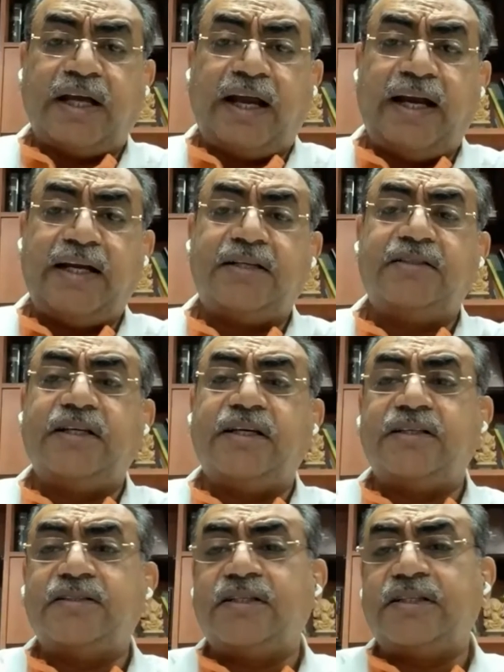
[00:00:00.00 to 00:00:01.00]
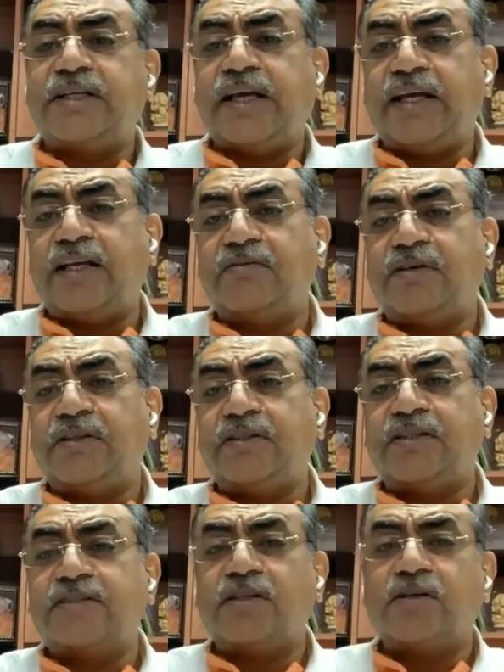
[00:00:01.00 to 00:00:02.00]
head, there is a tail. When
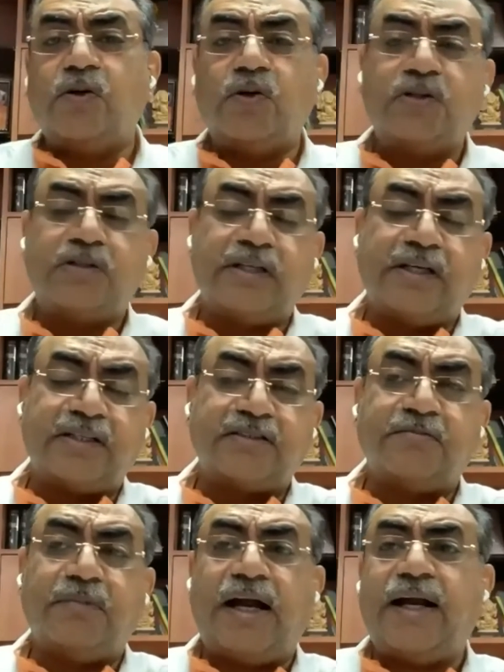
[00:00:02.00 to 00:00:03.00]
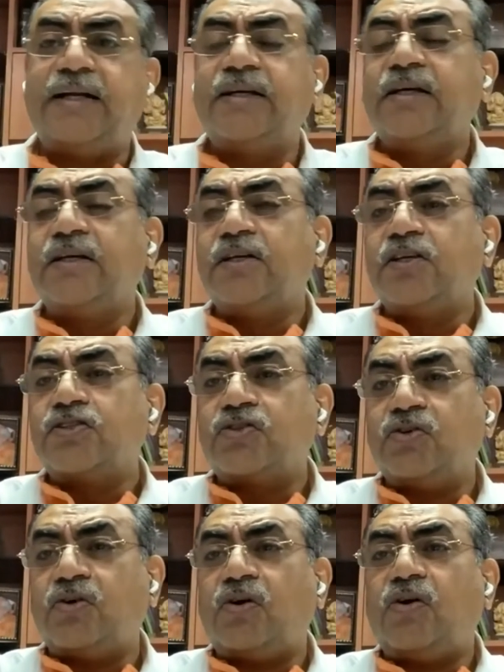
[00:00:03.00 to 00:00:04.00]
there is a good, there is bad.
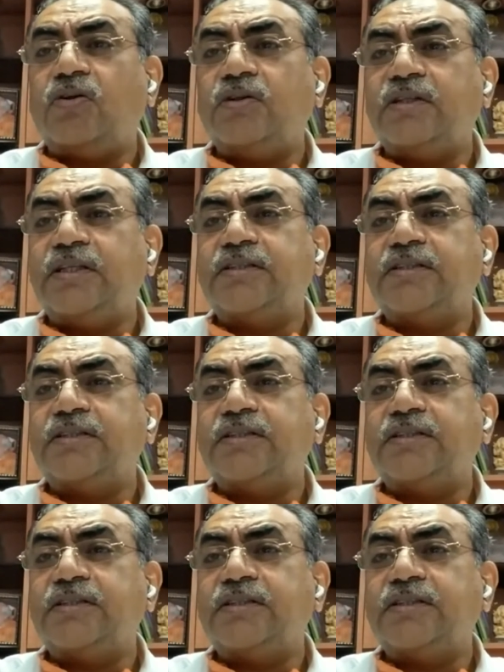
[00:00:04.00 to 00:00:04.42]
So all